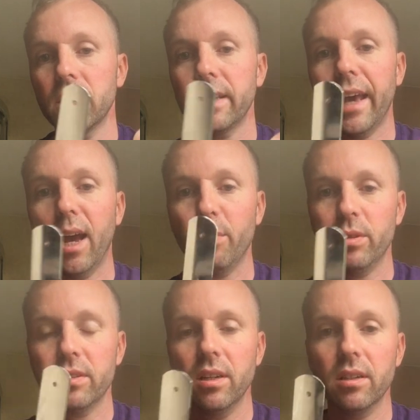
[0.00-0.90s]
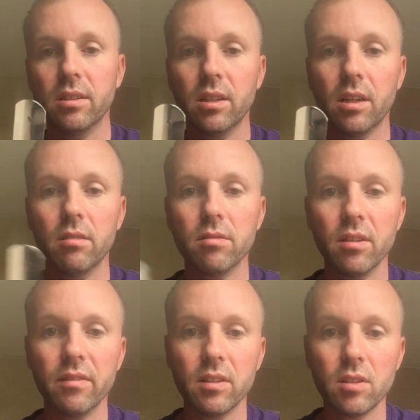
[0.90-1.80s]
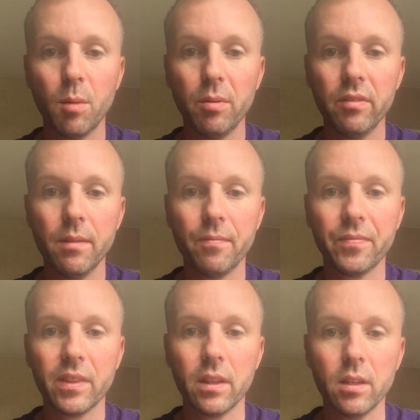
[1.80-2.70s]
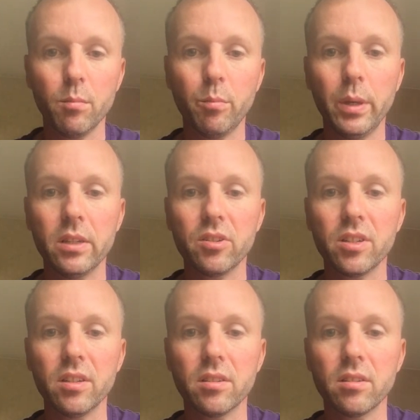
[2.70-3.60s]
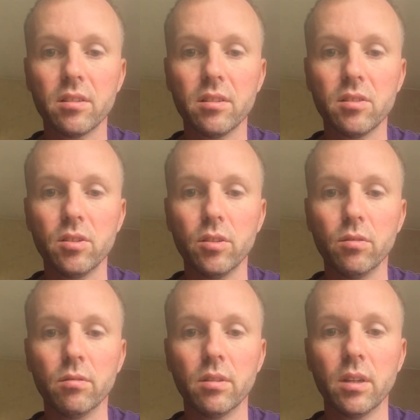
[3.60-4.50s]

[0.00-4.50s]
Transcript: cap as such that goes over the top of it that pinches the two